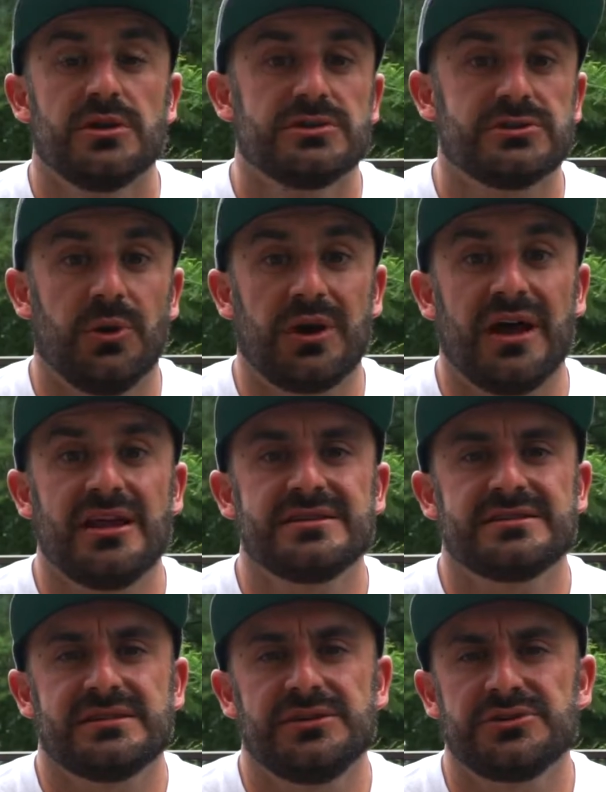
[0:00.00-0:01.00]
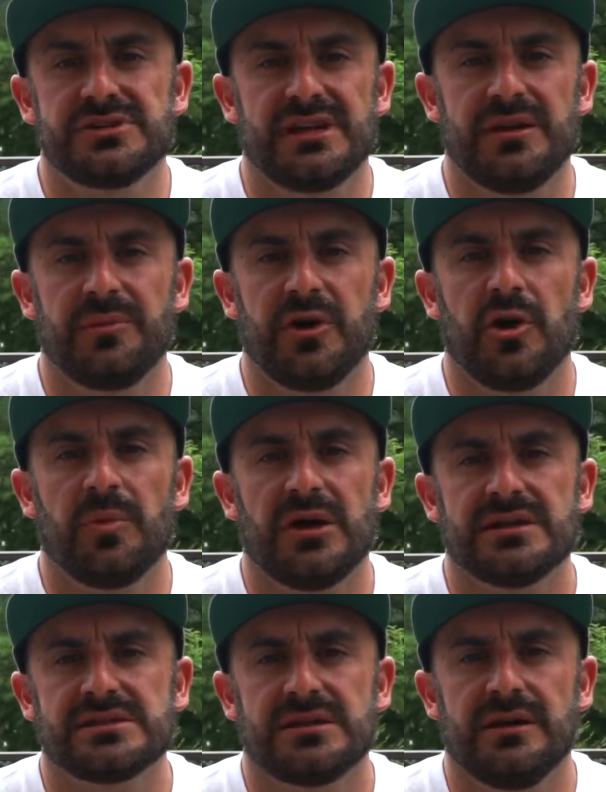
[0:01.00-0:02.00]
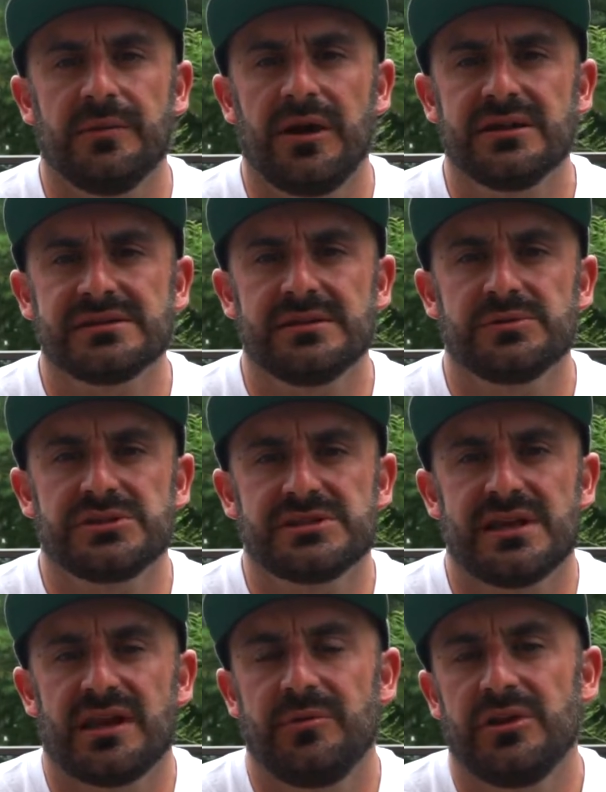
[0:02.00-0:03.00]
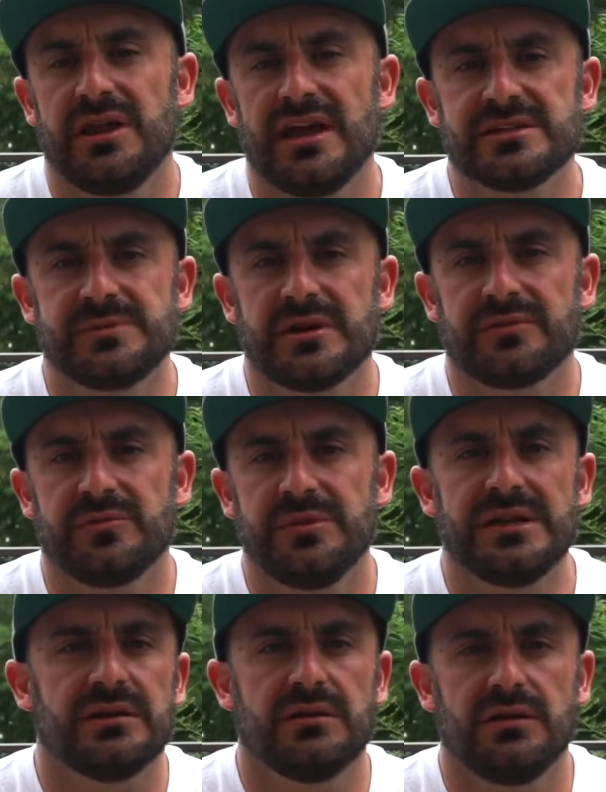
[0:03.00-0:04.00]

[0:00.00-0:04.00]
So it got us interested in Barrel Boss. Honestly, it was just that community aspect for me.